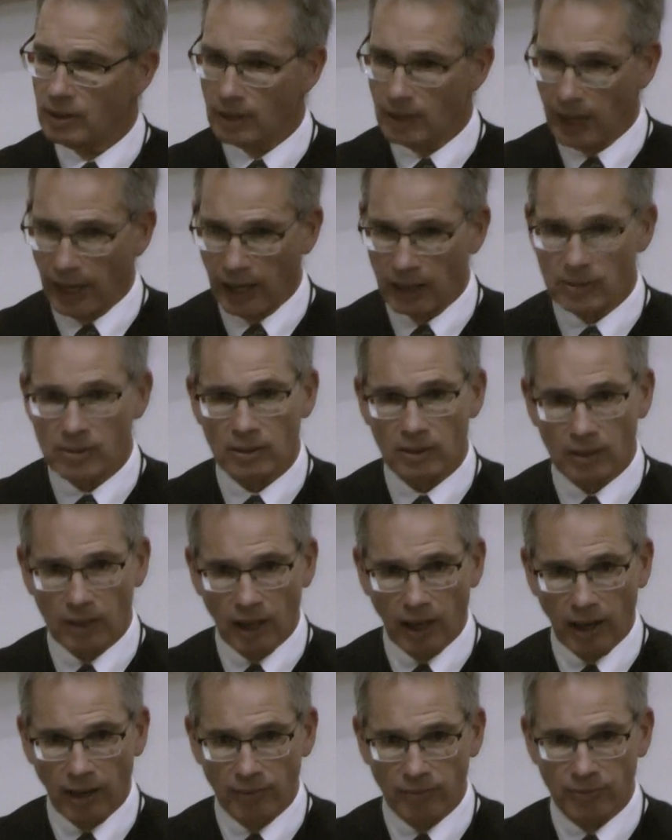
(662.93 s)
God's
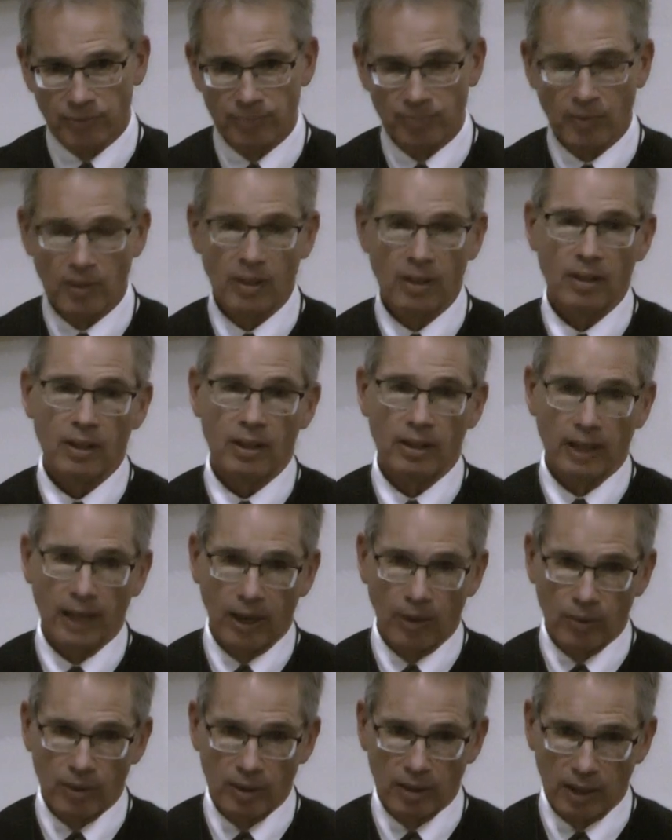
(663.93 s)
love in
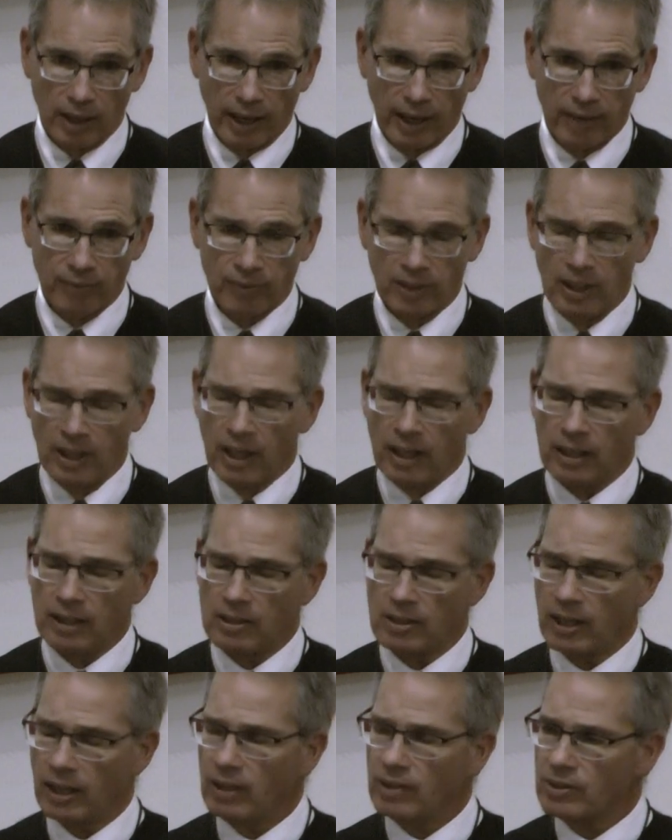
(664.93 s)
our life. And he
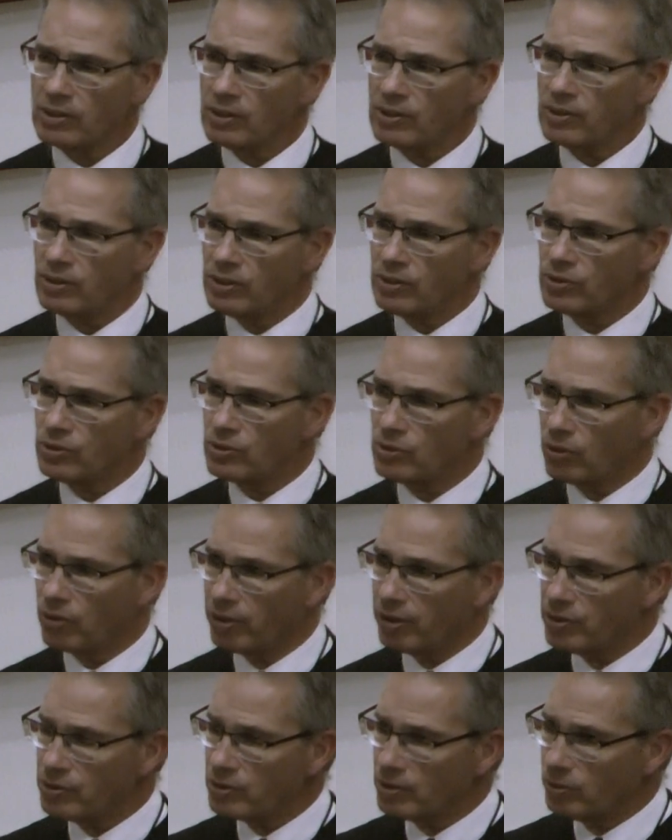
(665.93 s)
tells us this
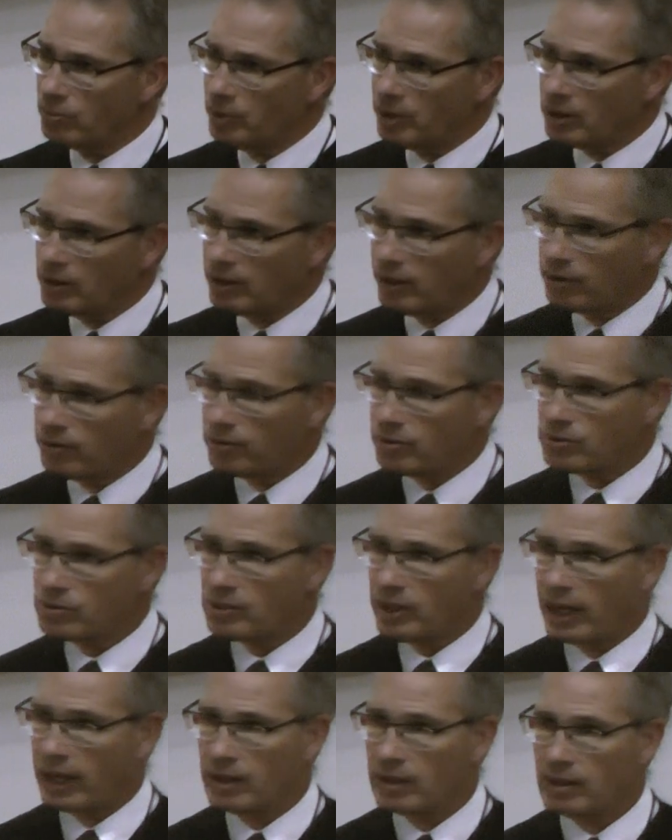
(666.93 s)
story so that we can
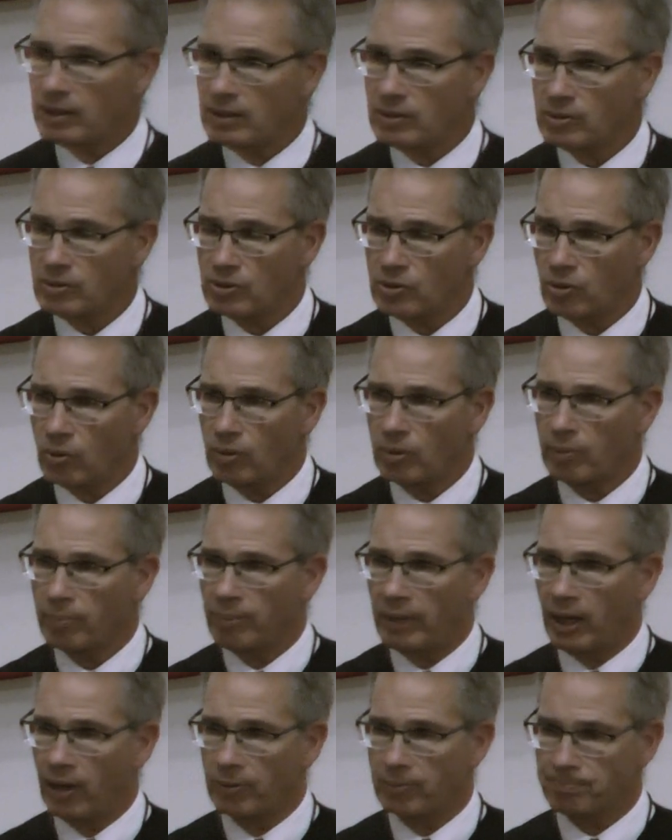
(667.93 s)
understand it. He told
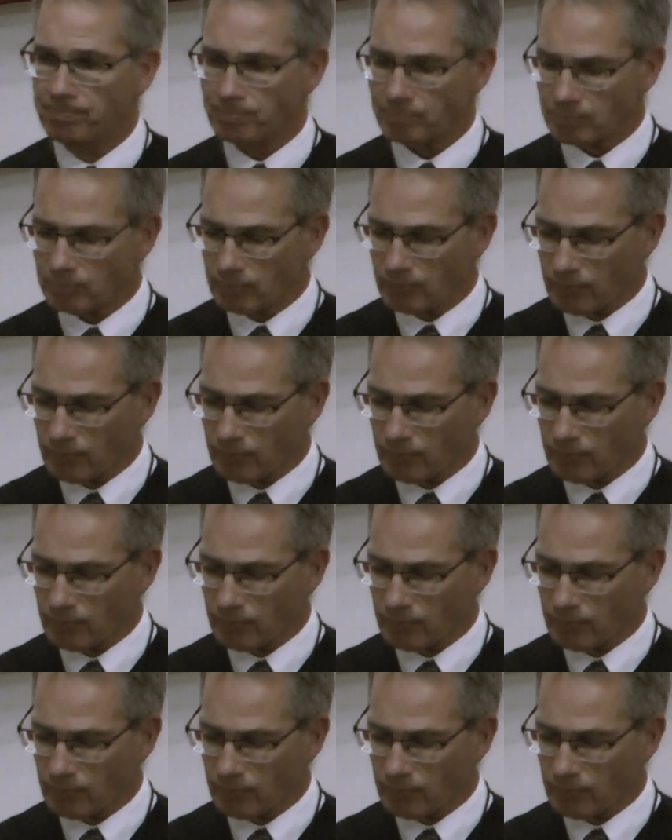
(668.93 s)
about